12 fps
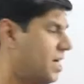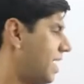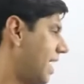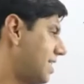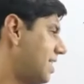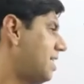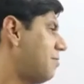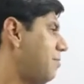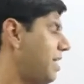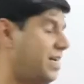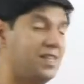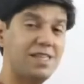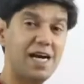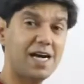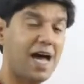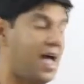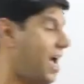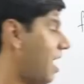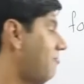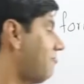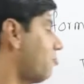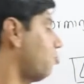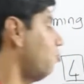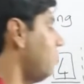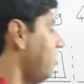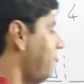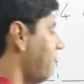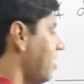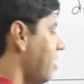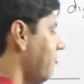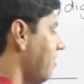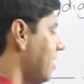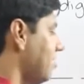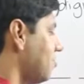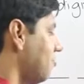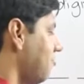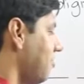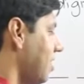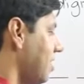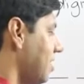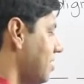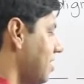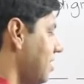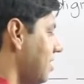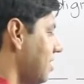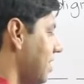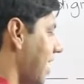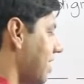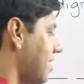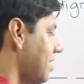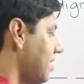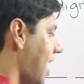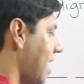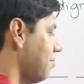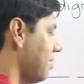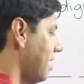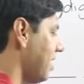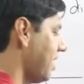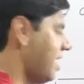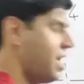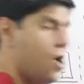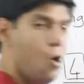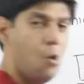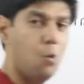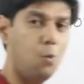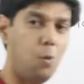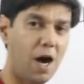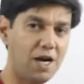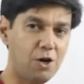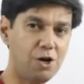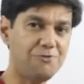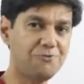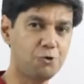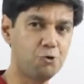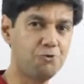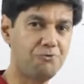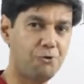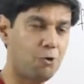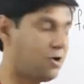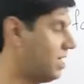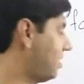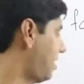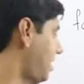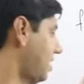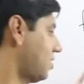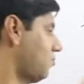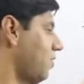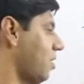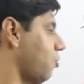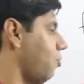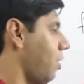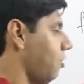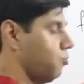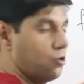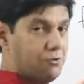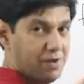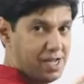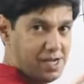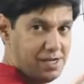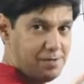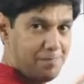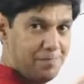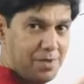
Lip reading: Does it mean that I have 2 different ways to fill this in? That is, I am thinking one of 2, 4 and 6 will go out over here.